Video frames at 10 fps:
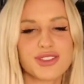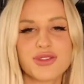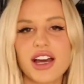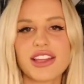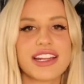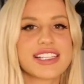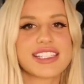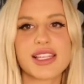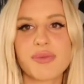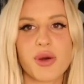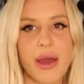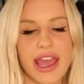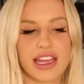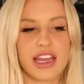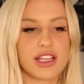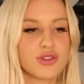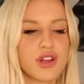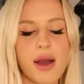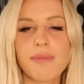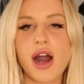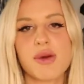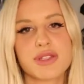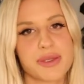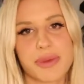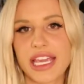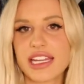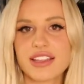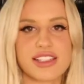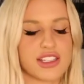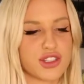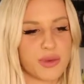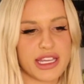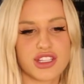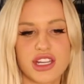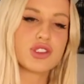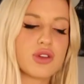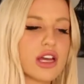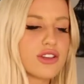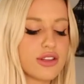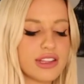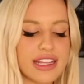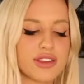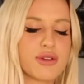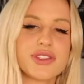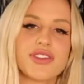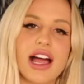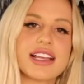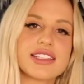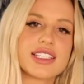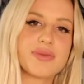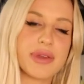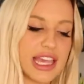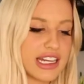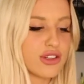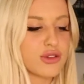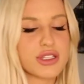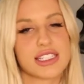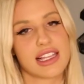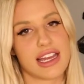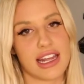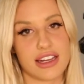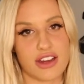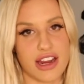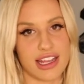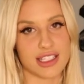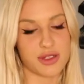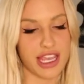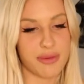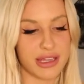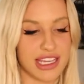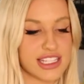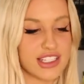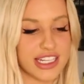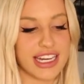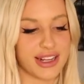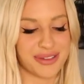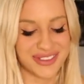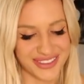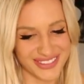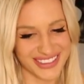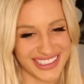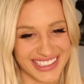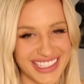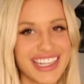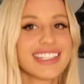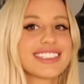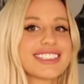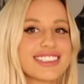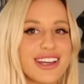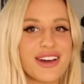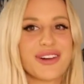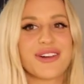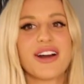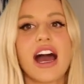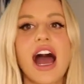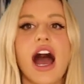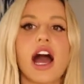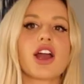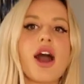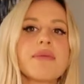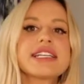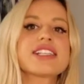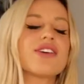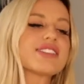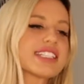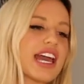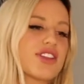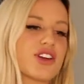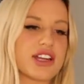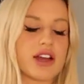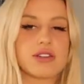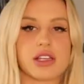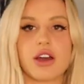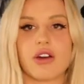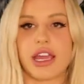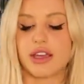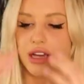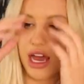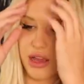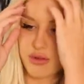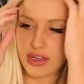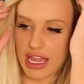Do not let it slip away. Do not mom spaghetti the situation. Do not let those flaccid spaghetti noodles slide out of your hands, okay? Because you need them. So I got myself together and I was like, okay, I will